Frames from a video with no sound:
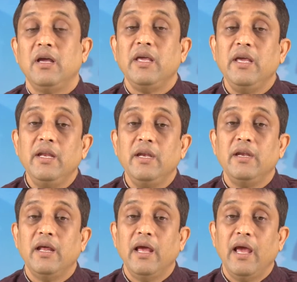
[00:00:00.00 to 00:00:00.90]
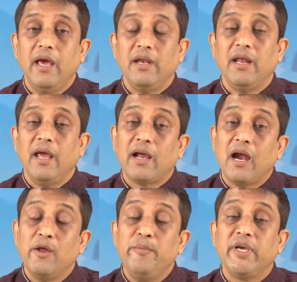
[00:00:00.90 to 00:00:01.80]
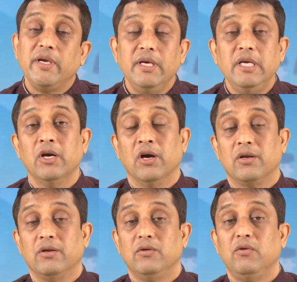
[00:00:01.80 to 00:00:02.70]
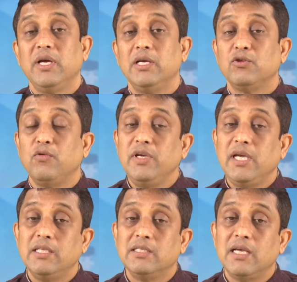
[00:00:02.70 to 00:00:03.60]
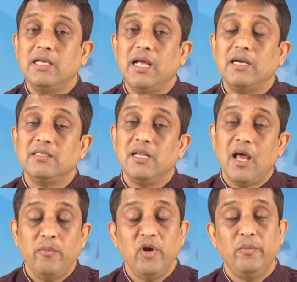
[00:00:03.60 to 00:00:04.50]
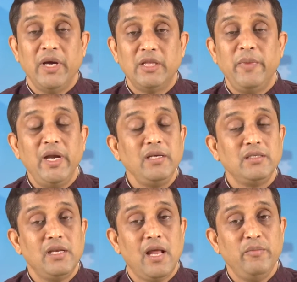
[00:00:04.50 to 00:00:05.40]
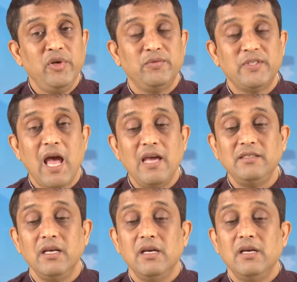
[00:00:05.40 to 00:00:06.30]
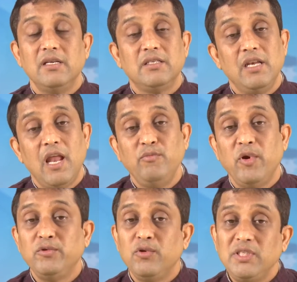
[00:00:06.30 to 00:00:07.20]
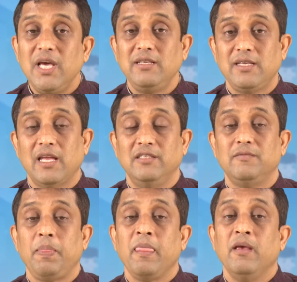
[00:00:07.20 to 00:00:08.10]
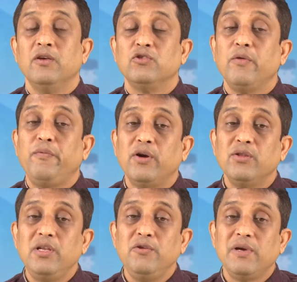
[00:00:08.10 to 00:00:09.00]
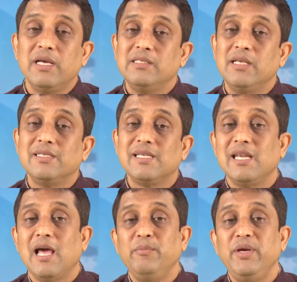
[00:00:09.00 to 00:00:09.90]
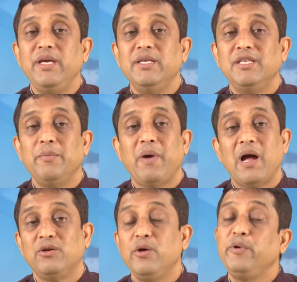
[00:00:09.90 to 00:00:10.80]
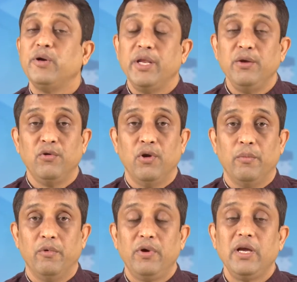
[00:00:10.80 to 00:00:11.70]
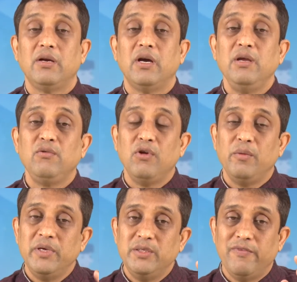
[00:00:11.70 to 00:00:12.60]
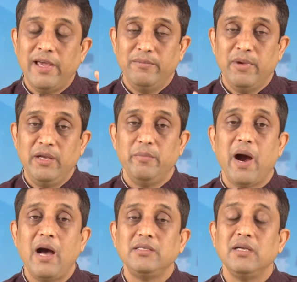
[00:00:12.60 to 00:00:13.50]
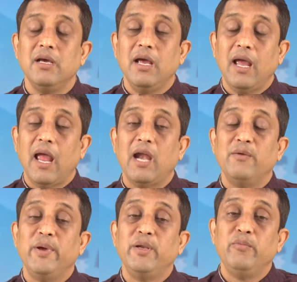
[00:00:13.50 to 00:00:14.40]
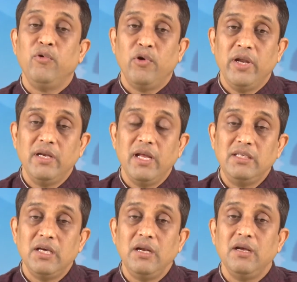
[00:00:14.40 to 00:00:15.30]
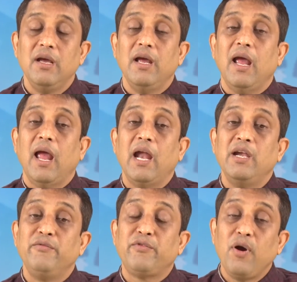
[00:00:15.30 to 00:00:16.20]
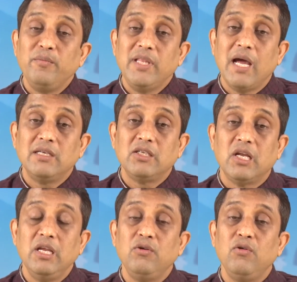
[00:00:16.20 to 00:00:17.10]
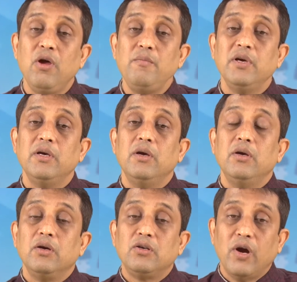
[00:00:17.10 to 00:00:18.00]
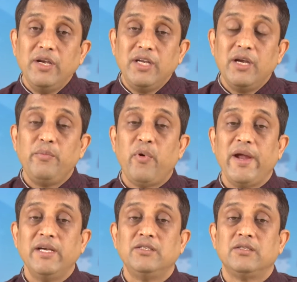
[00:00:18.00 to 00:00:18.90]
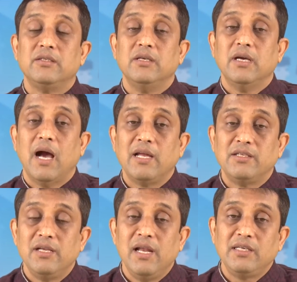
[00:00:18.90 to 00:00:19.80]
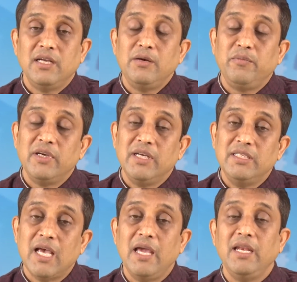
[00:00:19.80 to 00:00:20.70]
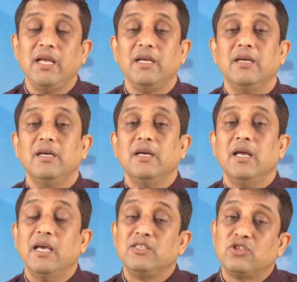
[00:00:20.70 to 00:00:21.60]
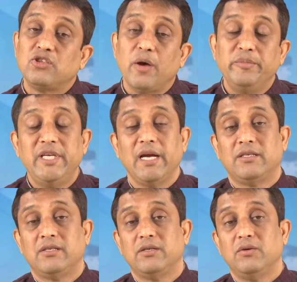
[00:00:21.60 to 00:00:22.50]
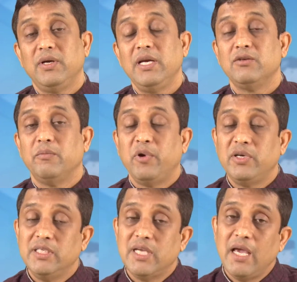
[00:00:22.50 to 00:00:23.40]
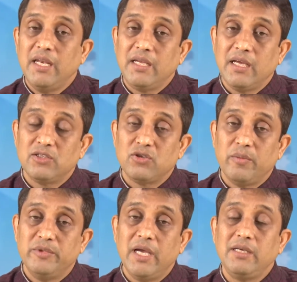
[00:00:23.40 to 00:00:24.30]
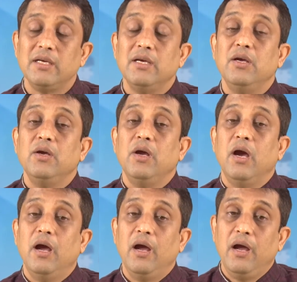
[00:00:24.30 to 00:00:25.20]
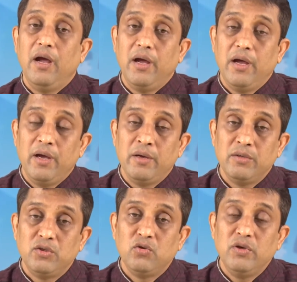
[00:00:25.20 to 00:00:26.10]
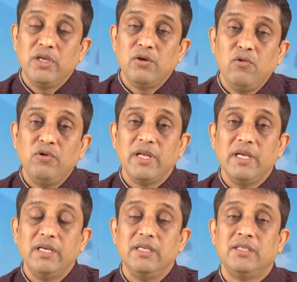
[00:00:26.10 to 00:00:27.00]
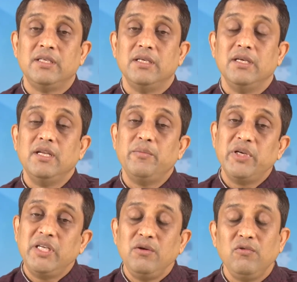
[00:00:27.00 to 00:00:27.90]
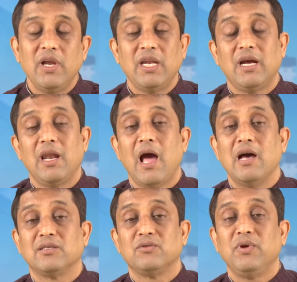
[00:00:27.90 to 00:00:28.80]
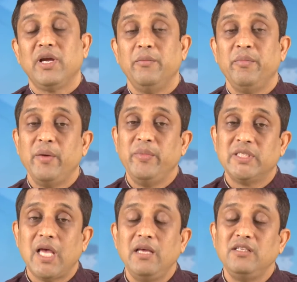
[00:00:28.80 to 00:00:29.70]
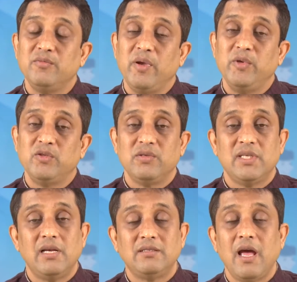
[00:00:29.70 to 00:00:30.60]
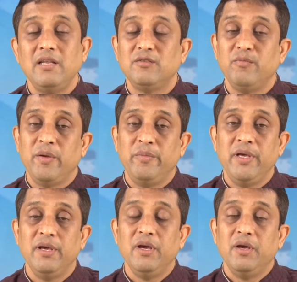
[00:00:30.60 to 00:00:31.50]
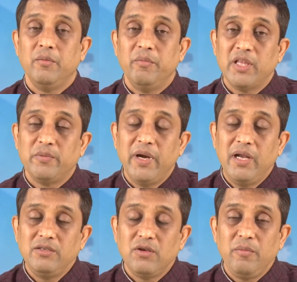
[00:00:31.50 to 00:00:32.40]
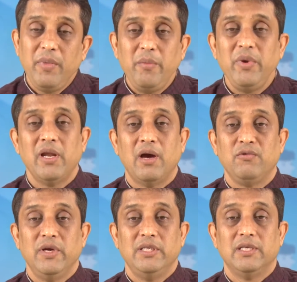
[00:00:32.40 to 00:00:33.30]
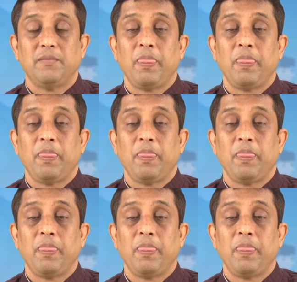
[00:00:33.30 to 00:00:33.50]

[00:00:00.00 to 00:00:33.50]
in an academic year. Okay, so we can say that syllabi of mathematics, syllabi of science, syllabi of social science. So further, you can say syllabi is a part of curriculum. Okay, curriculum is very, very vast and very broad in nature, and from that curriculum, content points are selected for designing a subject. Okay, for designing a subject to include it in a particular class. Okay, maybe science, maybe social science, maybe mathematics, or maybe languages.